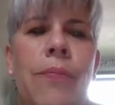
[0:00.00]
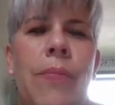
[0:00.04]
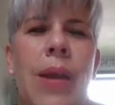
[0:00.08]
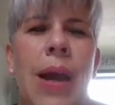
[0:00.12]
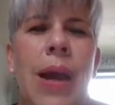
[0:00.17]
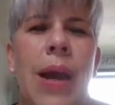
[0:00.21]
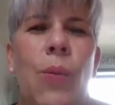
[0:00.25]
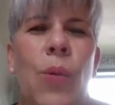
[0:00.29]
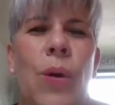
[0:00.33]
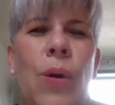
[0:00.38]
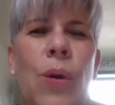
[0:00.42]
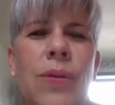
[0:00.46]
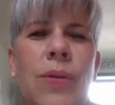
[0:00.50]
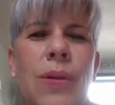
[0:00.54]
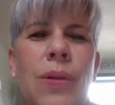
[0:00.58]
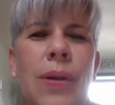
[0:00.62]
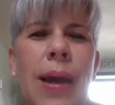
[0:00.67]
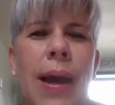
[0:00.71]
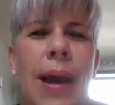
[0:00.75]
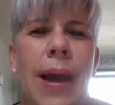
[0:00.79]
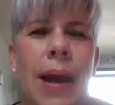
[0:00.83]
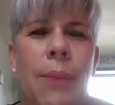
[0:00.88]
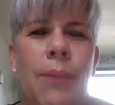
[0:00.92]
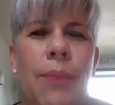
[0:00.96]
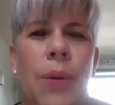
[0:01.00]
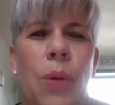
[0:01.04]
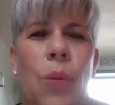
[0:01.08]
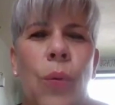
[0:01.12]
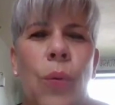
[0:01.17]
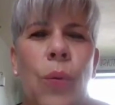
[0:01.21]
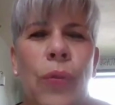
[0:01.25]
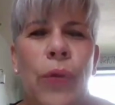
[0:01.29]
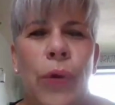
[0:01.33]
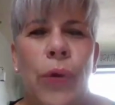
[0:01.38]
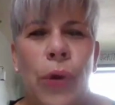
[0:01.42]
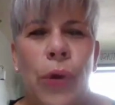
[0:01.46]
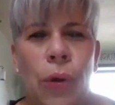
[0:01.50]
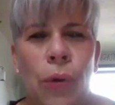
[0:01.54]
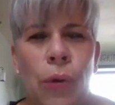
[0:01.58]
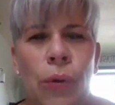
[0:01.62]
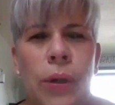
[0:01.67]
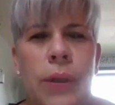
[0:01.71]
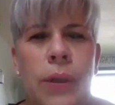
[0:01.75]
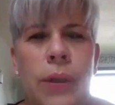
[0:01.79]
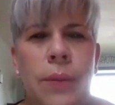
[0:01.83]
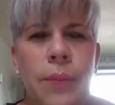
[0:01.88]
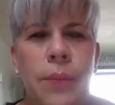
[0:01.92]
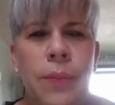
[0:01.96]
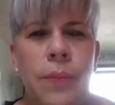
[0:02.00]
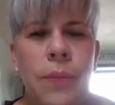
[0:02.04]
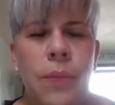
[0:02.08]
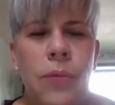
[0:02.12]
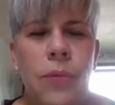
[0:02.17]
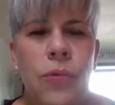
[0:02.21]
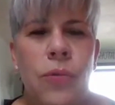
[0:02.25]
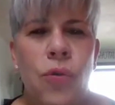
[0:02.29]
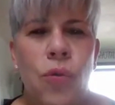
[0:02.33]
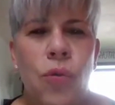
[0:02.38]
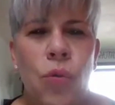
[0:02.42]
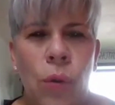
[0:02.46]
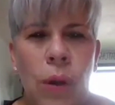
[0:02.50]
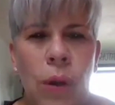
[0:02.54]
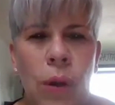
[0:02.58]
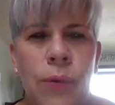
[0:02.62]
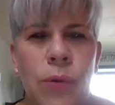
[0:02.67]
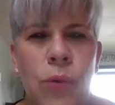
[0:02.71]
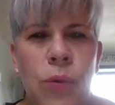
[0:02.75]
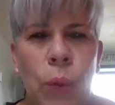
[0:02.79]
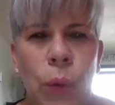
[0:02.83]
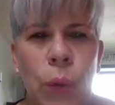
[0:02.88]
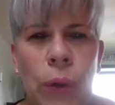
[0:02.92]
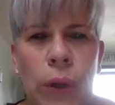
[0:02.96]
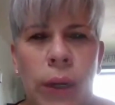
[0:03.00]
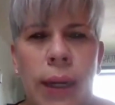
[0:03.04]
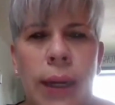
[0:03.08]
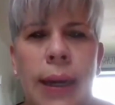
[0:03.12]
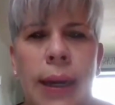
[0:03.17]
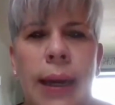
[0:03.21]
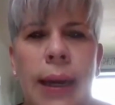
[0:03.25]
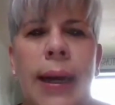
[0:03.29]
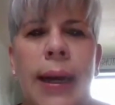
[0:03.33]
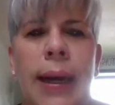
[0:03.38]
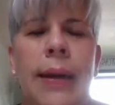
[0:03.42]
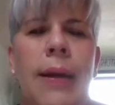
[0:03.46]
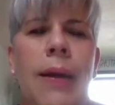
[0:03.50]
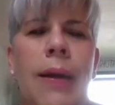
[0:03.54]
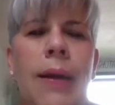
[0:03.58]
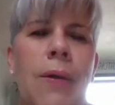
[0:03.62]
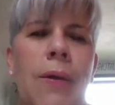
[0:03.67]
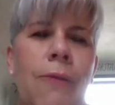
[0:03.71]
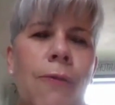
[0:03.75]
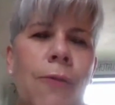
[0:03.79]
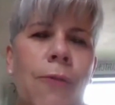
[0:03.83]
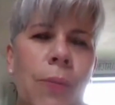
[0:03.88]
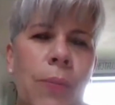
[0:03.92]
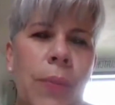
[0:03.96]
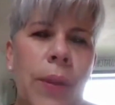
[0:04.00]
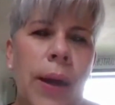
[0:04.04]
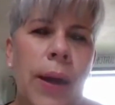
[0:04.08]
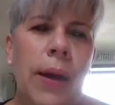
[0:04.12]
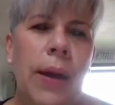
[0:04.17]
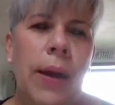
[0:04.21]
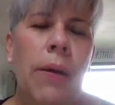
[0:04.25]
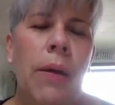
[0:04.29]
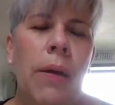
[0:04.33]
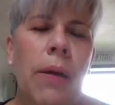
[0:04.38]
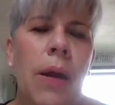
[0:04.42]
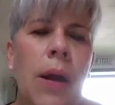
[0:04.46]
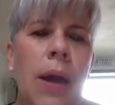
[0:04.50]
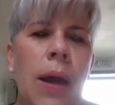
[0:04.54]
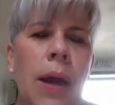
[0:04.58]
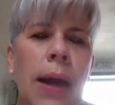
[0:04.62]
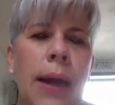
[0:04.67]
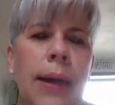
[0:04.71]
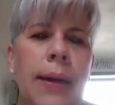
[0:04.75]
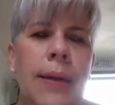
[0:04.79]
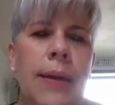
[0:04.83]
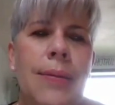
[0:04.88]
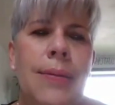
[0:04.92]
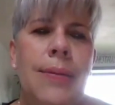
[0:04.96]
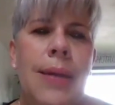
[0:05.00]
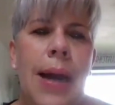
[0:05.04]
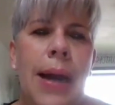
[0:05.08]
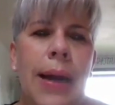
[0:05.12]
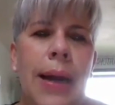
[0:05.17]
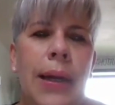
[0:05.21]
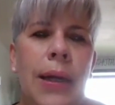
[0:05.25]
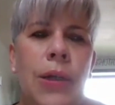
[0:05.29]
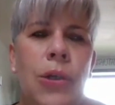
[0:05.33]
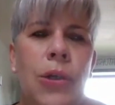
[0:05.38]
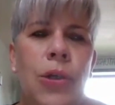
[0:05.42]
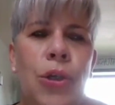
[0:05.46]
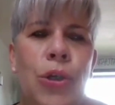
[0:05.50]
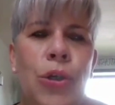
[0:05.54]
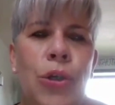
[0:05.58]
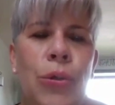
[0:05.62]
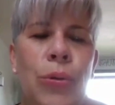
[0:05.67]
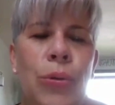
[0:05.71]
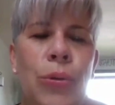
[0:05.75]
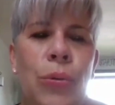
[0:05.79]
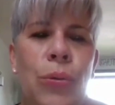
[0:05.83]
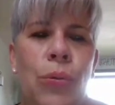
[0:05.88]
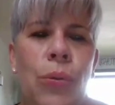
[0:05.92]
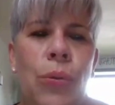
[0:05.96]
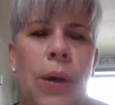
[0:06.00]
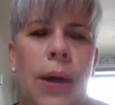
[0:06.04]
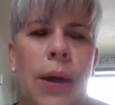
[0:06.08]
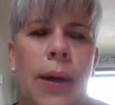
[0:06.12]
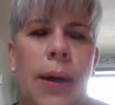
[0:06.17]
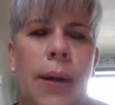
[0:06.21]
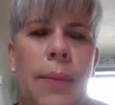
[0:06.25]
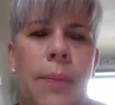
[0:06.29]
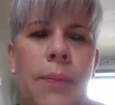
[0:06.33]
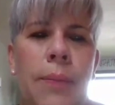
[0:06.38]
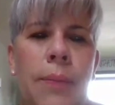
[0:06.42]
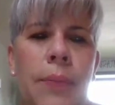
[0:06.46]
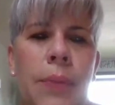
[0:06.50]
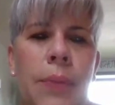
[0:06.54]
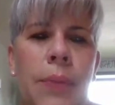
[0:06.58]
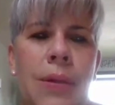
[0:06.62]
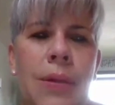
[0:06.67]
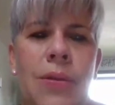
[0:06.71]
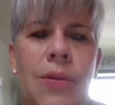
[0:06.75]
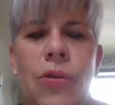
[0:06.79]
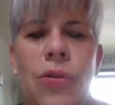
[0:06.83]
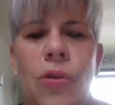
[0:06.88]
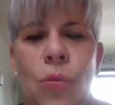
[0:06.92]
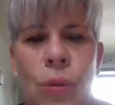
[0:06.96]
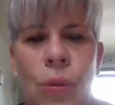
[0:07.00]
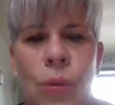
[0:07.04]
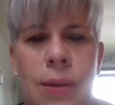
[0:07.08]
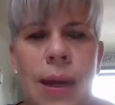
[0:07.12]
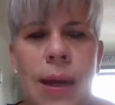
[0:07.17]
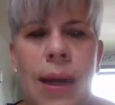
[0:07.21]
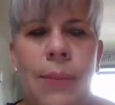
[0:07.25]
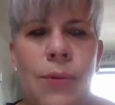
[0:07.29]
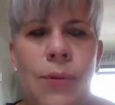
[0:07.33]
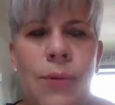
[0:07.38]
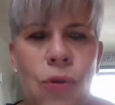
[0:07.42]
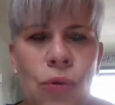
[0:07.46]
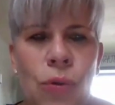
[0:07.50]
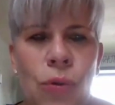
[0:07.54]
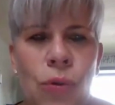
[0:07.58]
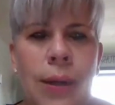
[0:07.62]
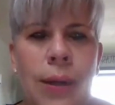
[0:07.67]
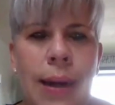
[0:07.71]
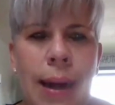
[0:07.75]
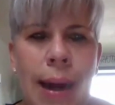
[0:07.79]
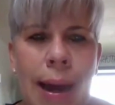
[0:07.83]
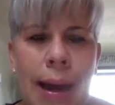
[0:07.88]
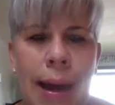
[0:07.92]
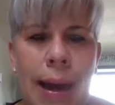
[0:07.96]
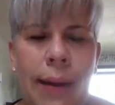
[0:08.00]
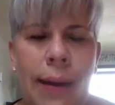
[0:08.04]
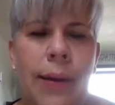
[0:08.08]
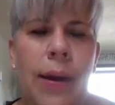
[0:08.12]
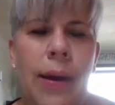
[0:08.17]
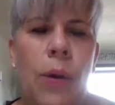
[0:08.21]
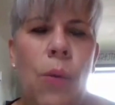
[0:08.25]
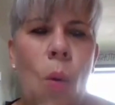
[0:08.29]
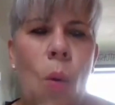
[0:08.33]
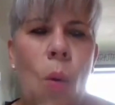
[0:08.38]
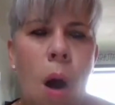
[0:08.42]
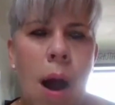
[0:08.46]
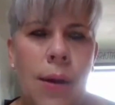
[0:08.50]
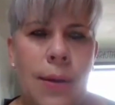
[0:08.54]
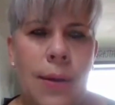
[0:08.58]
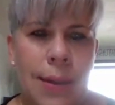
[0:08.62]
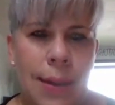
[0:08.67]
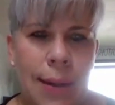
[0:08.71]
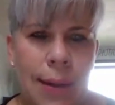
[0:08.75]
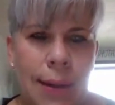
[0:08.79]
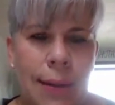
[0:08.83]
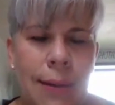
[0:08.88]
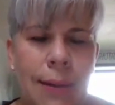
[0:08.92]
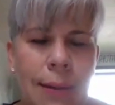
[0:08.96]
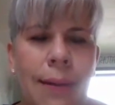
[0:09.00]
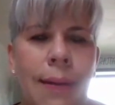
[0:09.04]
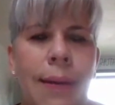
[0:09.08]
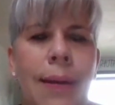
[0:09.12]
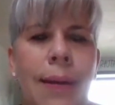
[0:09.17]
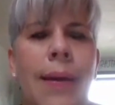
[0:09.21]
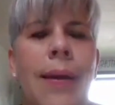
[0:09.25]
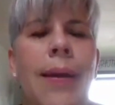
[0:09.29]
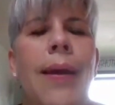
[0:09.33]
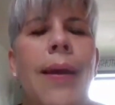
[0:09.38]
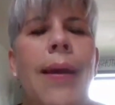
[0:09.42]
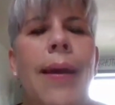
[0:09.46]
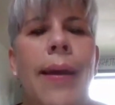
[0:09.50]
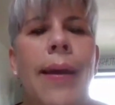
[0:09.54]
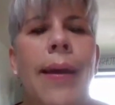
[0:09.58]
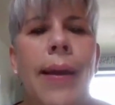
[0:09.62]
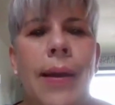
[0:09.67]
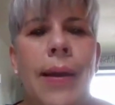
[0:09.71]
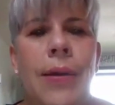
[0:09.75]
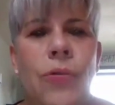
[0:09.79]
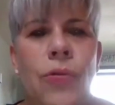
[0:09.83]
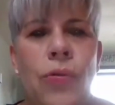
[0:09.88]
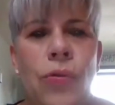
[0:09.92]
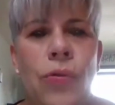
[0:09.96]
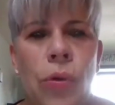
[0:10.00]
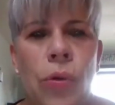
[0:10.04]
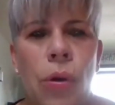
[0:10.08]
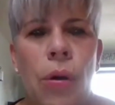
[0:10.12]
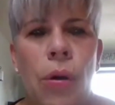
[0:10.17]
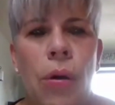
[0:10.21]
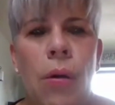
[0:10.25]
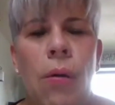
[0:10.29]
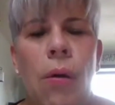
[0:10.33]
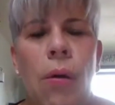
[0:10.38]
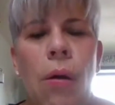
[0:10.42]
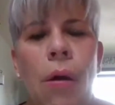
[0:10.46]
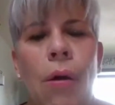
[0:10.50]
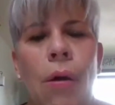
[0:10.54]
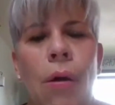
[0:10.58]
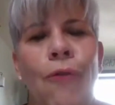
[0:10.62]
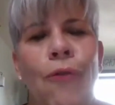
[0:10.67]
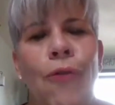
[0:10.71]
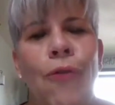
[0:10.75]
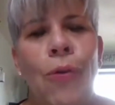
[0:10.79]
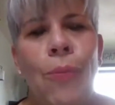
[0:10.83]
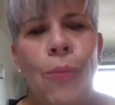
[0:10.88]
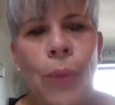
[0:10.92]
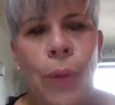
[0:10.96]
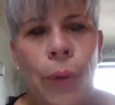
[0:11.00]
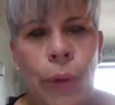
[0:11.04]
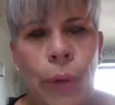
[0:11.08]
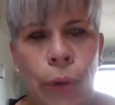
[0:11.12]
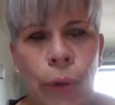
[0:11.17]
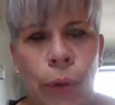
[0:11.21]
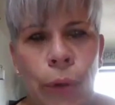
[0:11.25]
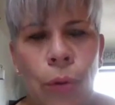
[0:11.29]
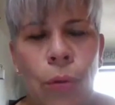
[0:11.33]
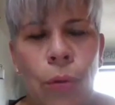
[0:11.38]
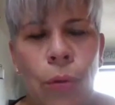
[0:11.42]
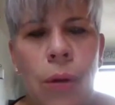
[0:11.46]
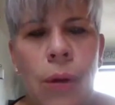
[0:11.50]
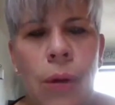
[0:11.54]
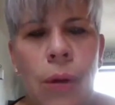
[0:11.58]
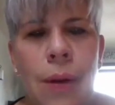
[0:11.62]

I wasn't happy with the current store I was working at. And then from there, I decided to listen to what Diamonds Direct had, and I walked in and I saw all familiar.